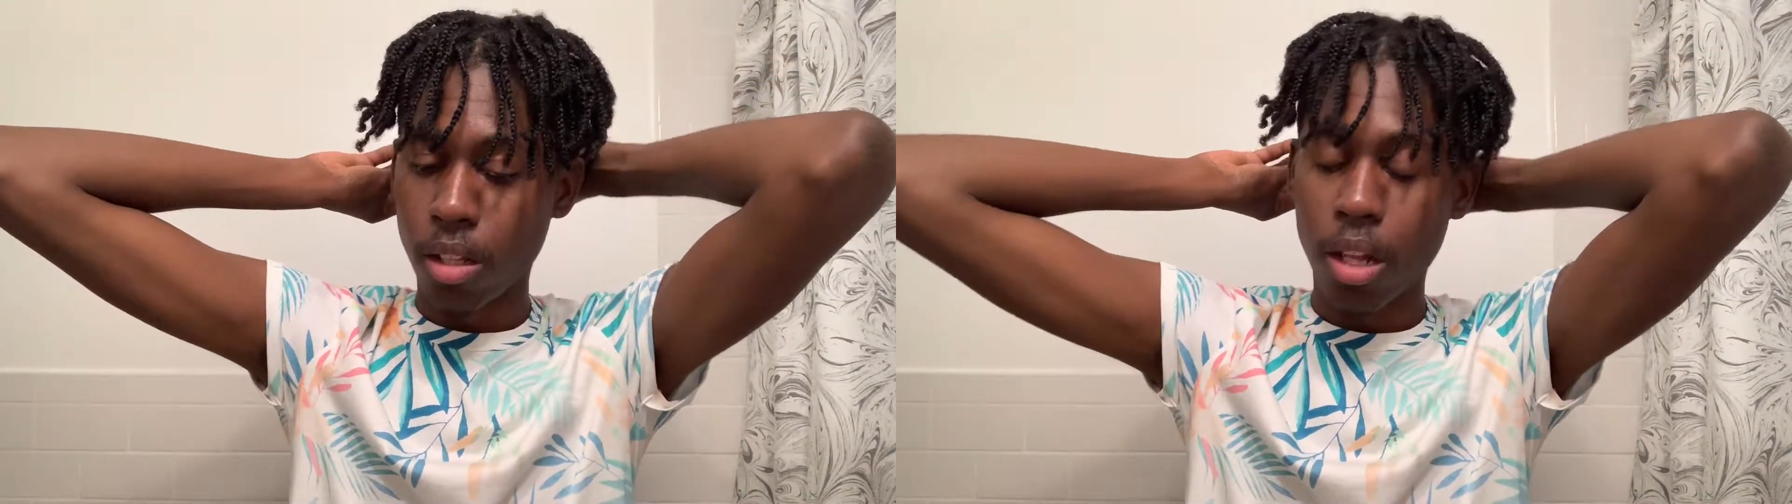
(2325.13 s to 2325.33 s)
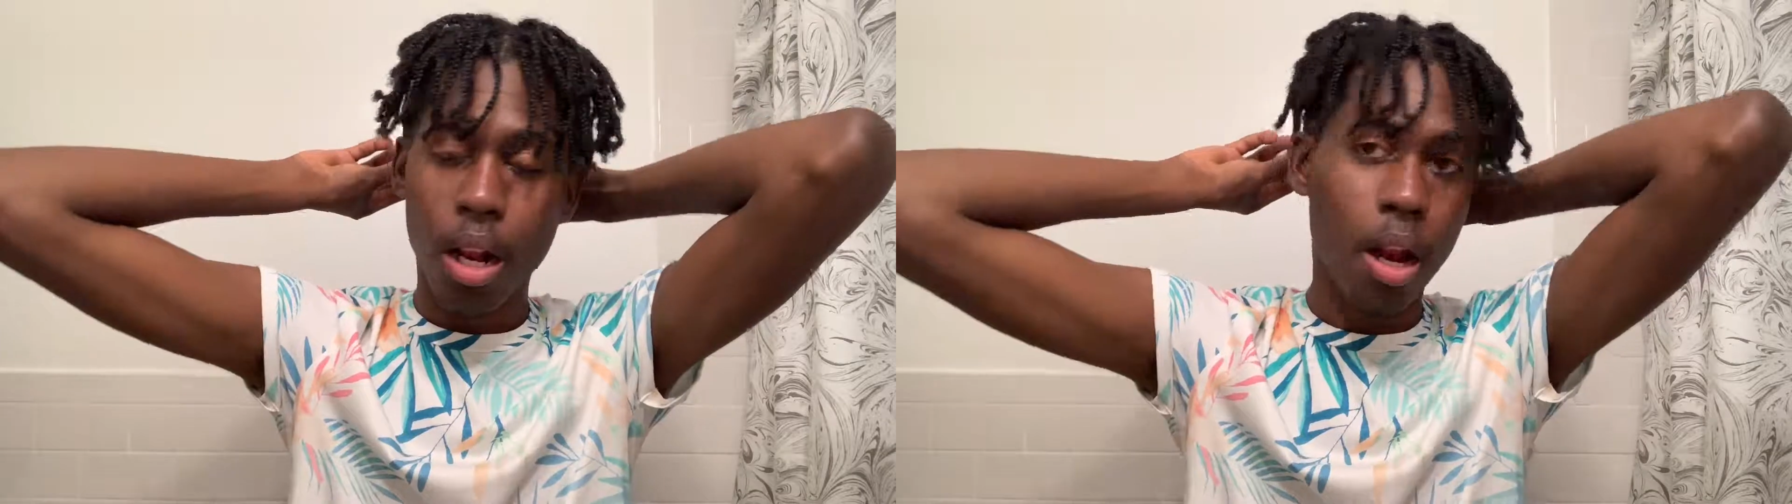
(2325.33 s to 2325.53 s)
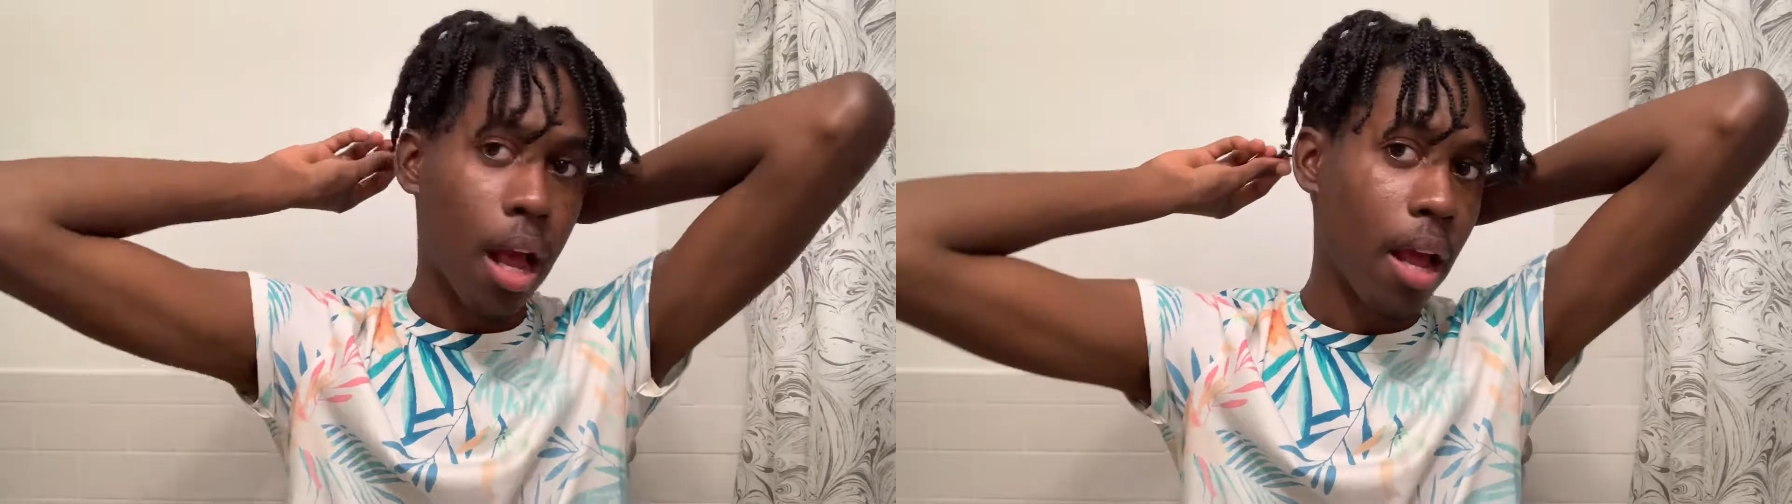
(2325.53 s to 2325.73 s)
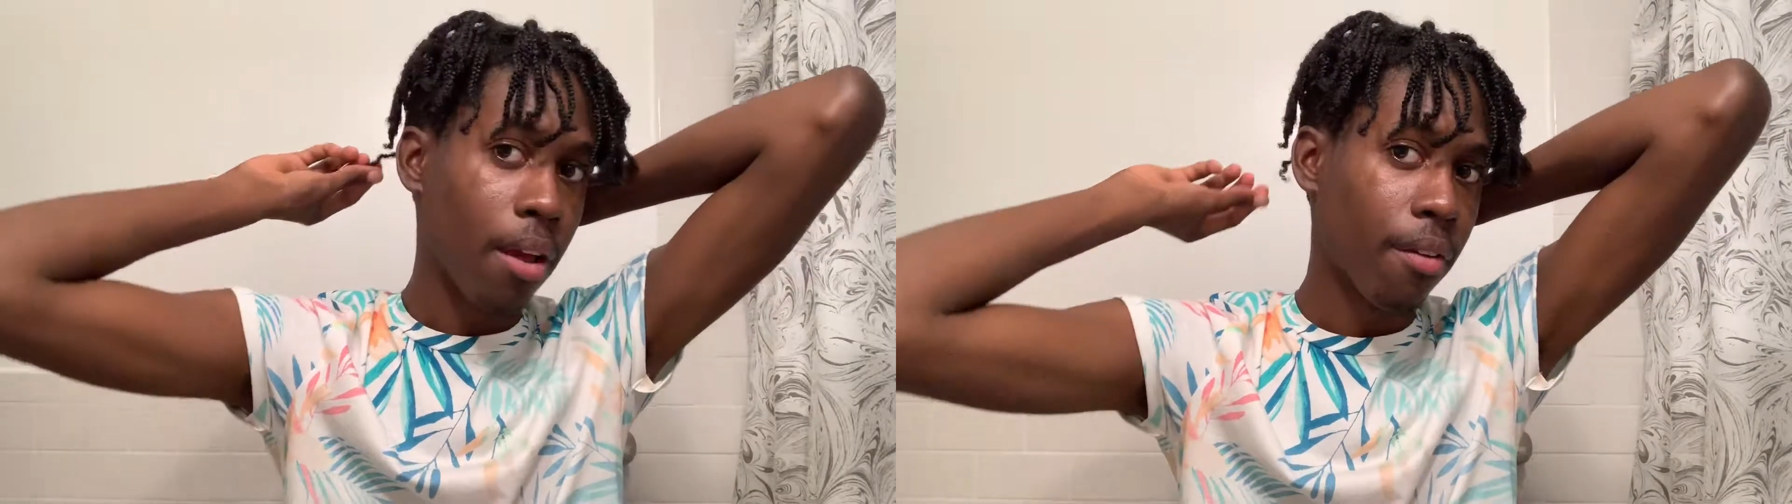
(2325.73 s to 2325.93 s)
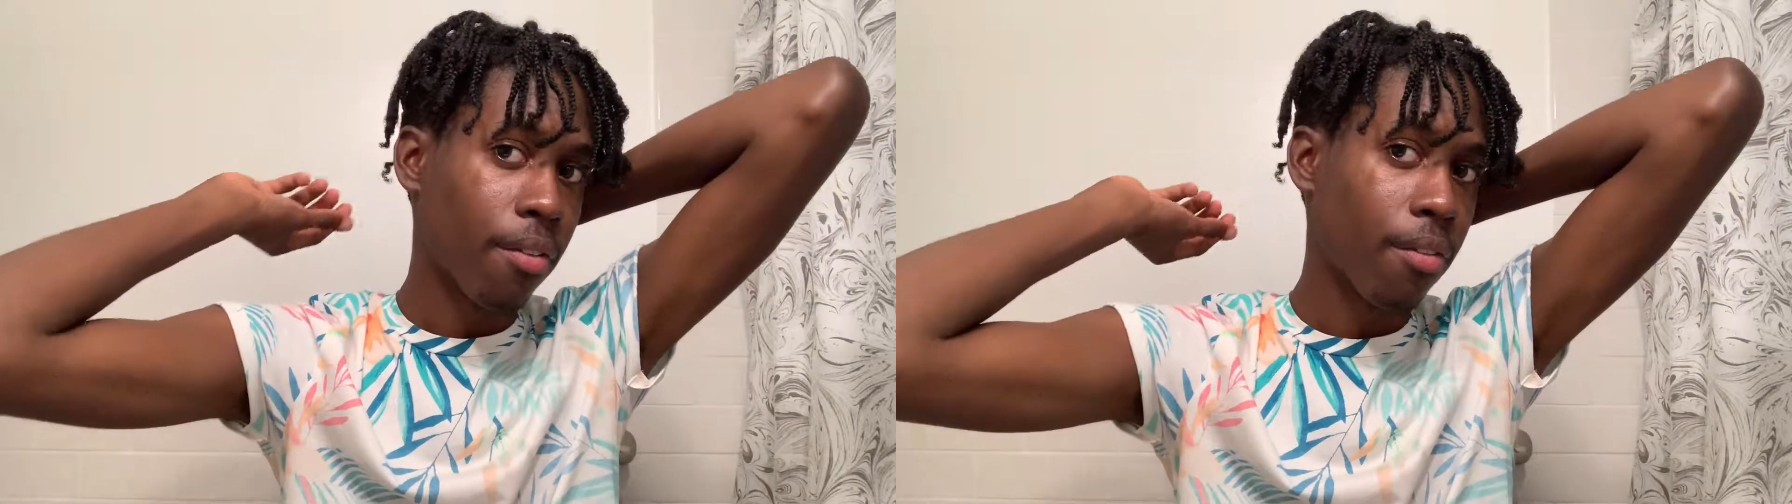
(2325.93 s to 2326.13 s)
the
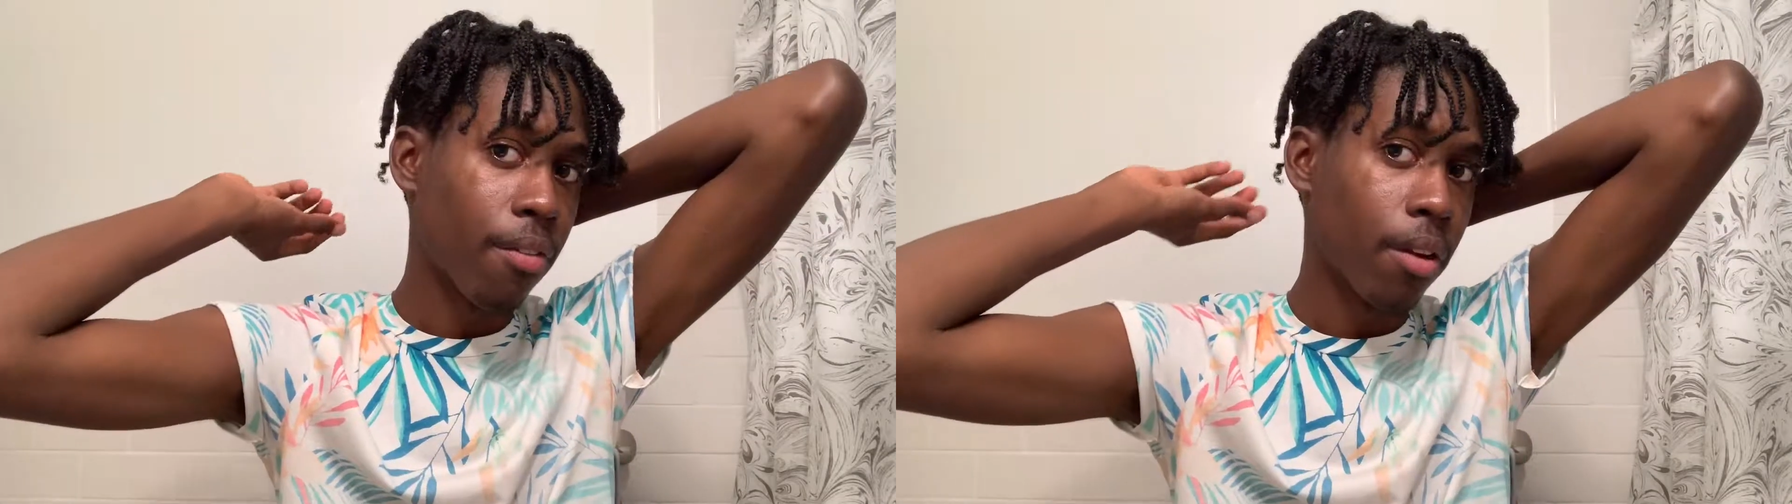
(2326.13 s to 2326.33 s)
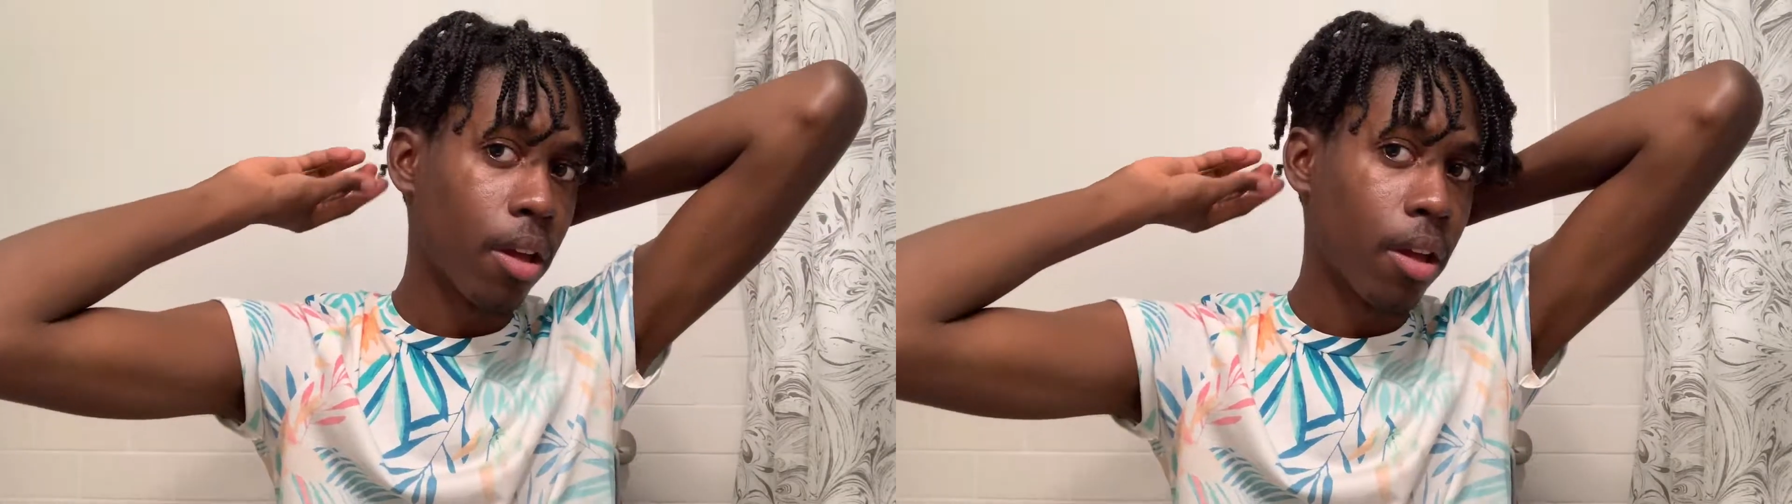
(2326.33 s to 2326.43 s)
life